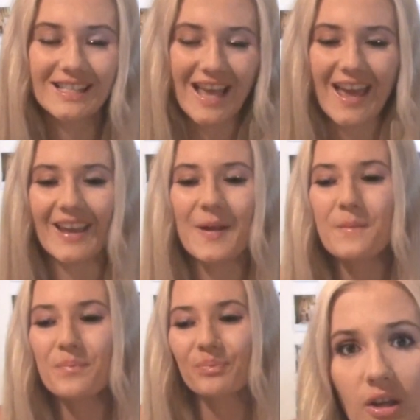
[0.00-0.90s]
to say.
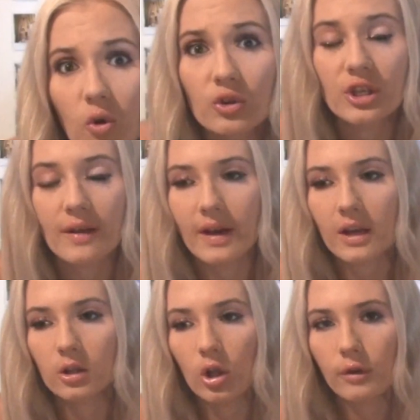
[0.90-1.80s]
Also, I've
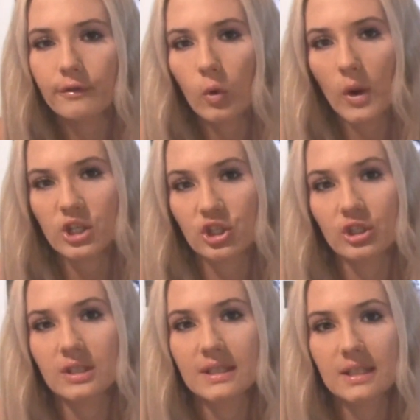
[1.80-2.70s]
had a lot of
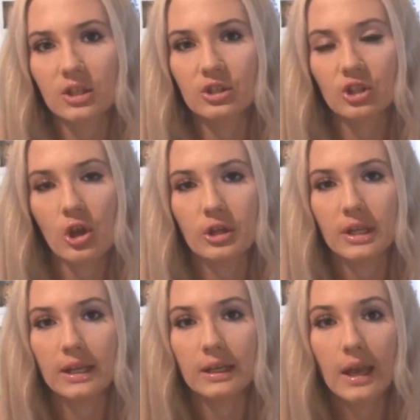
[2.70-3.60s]
questions
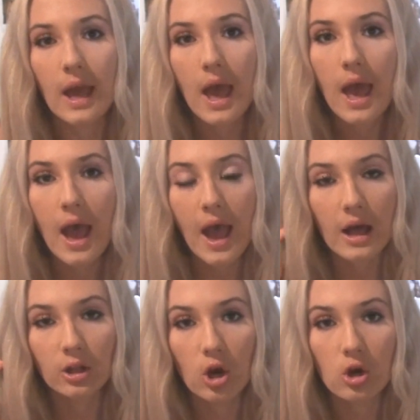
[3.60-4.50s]
concerning
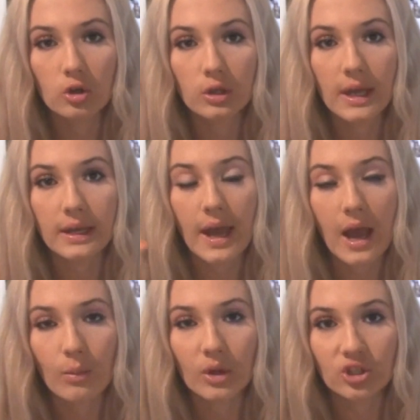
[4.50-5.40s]
how long and
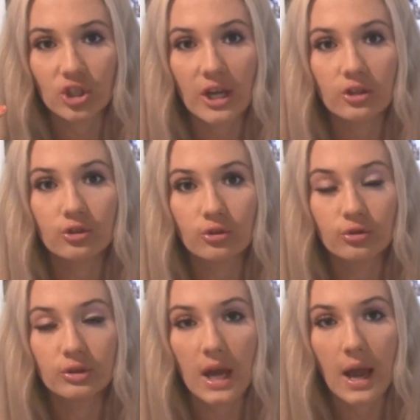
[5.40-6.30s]
how much I do
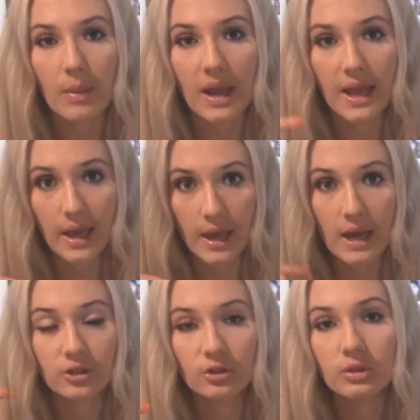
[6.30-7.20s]
dye my hair.
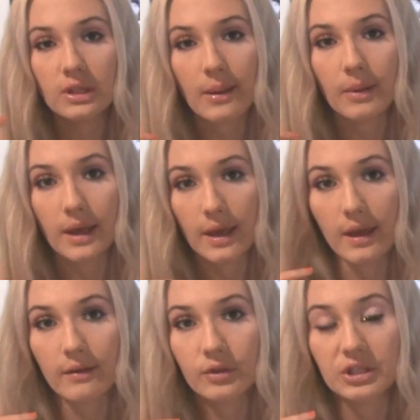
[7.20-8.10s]
I do dye my hair
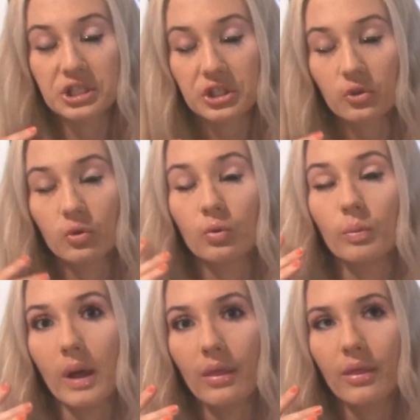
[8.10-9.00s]
every single
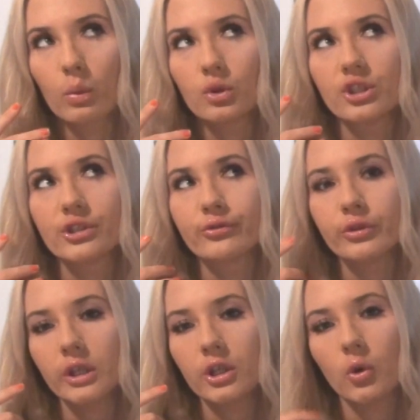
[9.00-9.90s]
month, which is
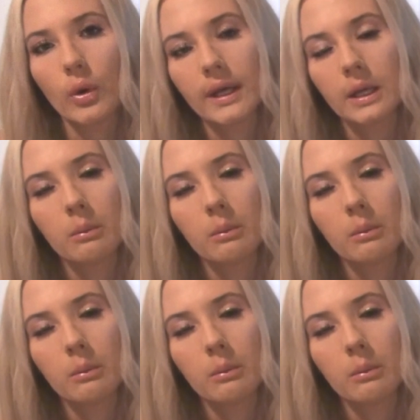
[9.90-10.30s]
really annoying,